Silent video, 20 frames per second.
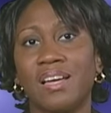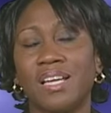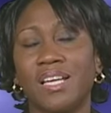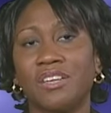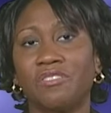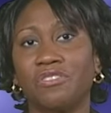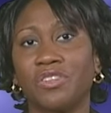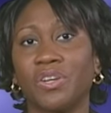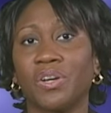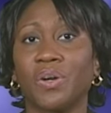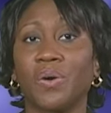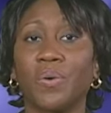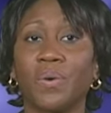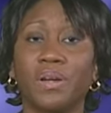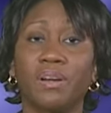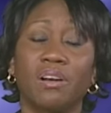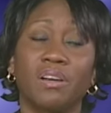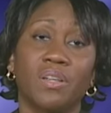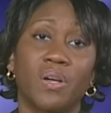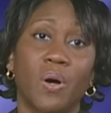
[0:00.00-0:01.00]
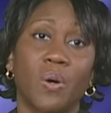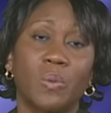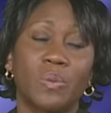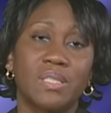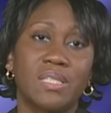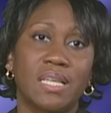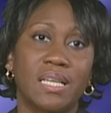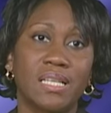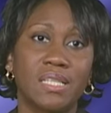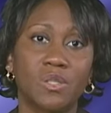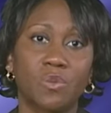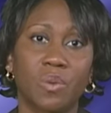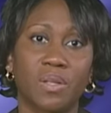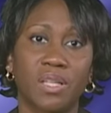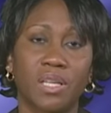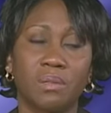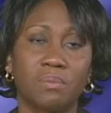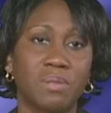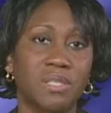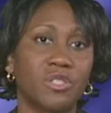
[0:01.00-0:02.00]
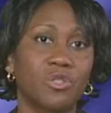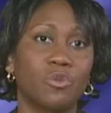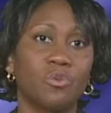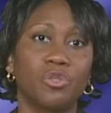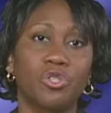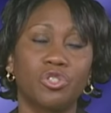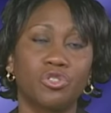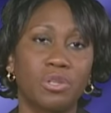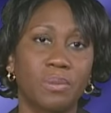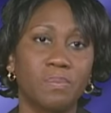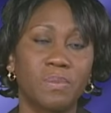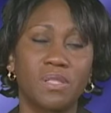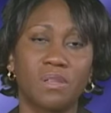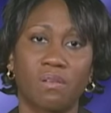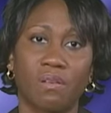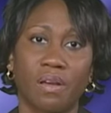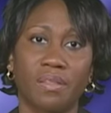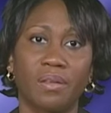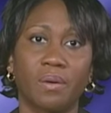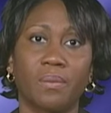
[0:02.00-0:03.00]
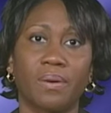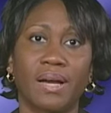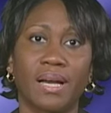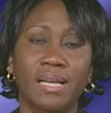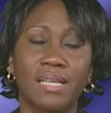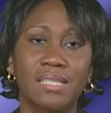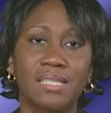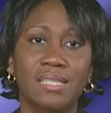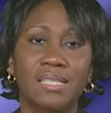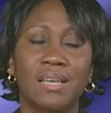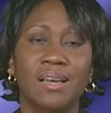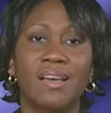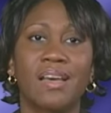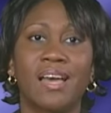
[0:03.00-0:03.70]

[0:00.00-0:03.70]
If they're going on outings, whether it be school trips or otherwise,